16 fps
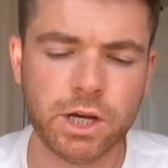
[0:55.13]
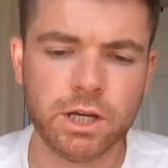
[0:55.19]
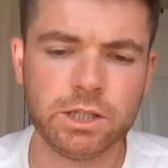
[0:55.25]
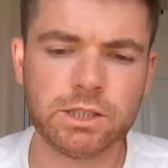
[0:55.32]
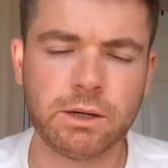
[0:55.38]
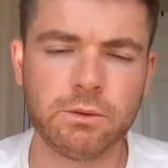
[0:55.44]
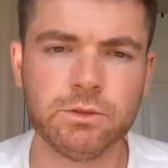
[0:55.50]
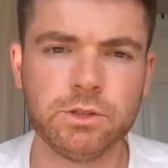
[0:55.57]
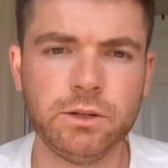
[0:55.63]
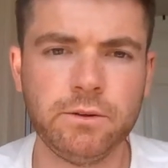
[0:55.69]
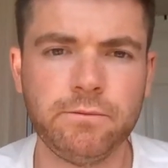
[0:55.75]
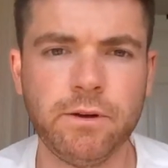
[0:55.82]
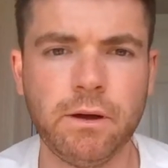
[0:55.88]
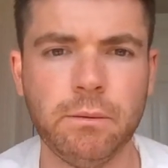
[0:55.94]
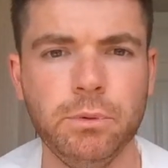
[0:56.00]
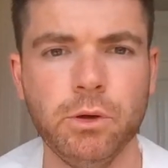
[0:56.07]
So that was in
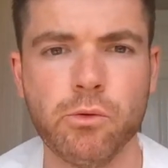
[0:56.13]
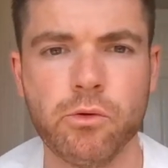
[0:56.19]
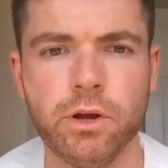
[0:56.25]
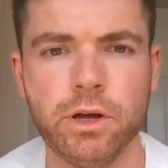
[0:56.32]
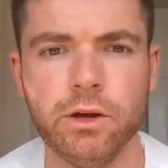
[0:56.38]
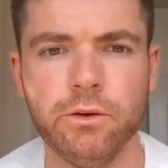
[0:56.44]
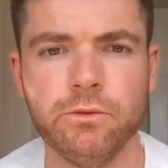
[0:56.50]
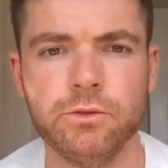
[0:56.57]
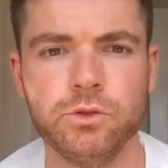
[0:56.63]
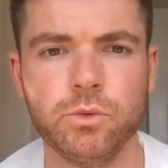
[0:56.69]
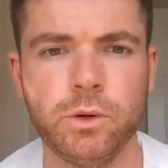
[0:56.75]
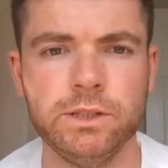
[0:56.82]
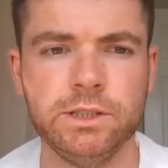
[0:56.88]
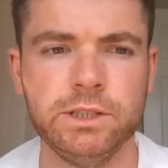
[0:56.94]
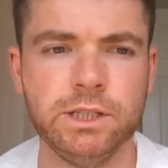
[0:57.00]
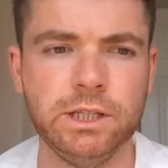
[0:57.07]
February of
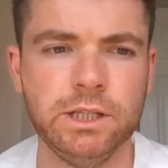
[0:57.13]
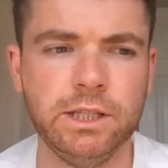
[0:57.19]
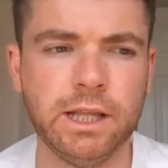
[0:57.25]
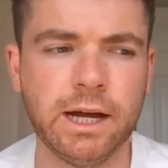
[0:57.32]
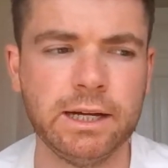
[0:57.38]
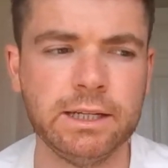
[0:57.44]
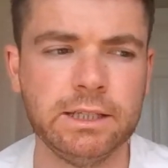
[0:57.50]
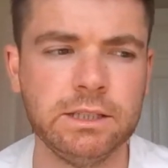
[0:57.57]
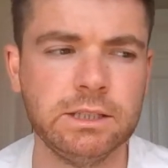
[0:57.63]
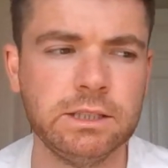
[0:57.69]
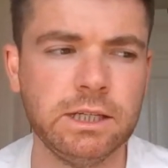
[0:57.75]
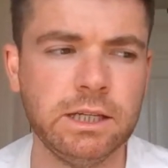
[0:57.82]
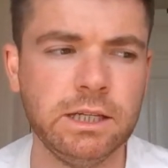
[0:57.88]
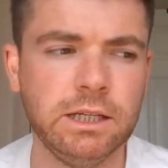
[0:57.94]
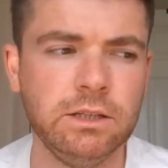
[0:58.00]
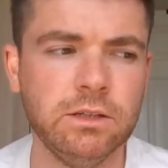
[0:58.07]

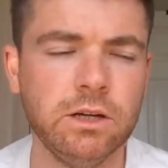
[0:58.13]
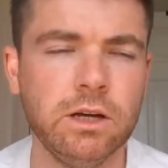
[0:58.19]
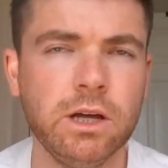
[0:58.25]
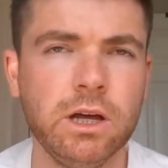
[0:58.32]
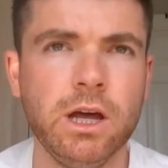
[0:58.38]
2019.